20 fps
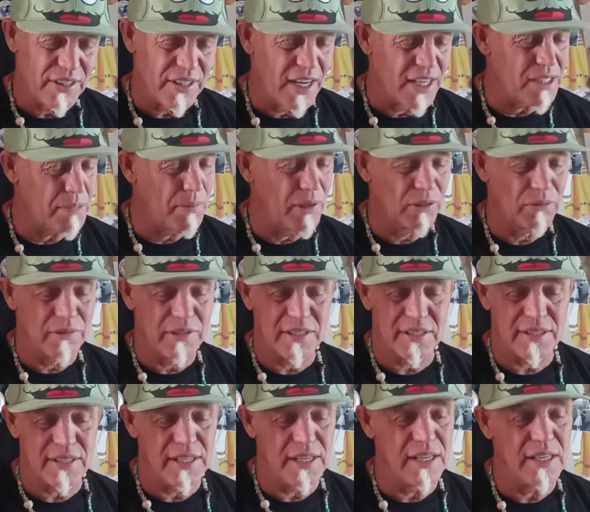it. It's not spelled with a
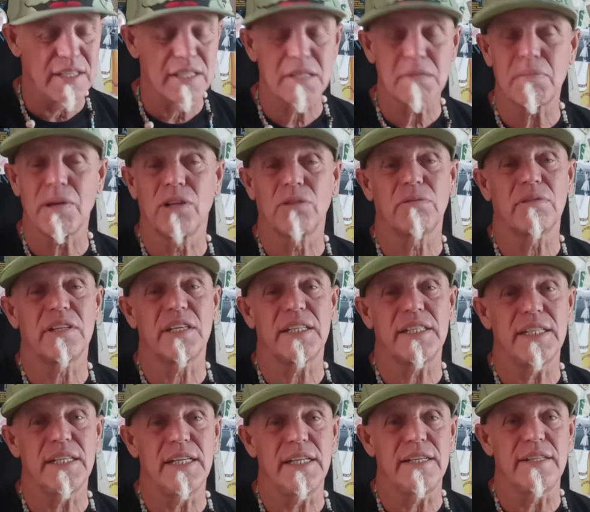C, it's spelled with a
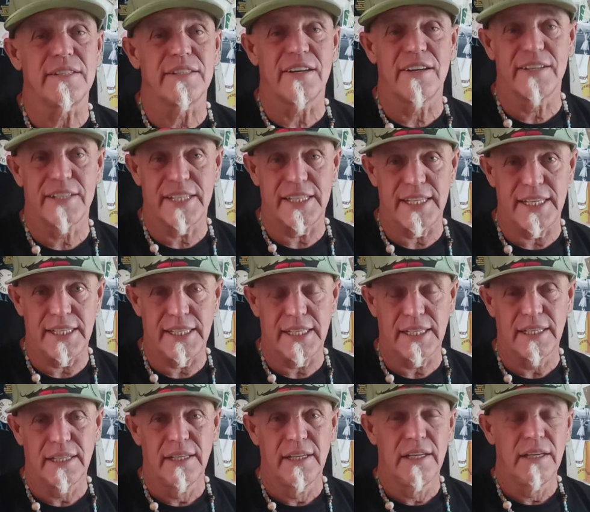T's R
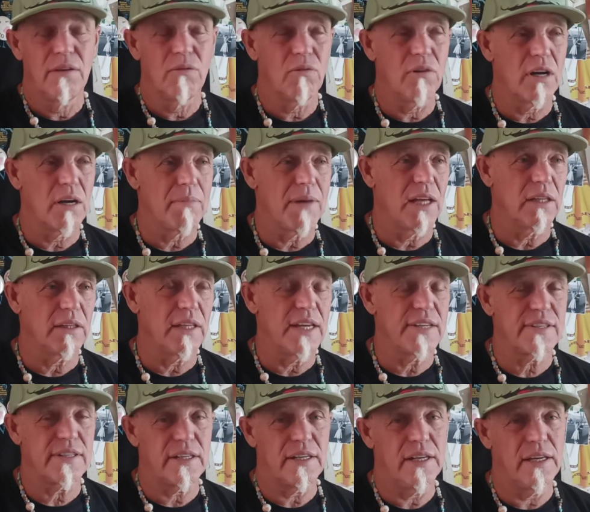T. What about
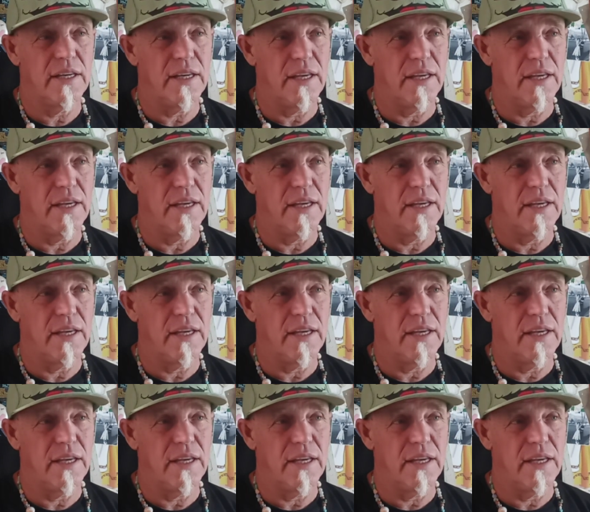Lesson?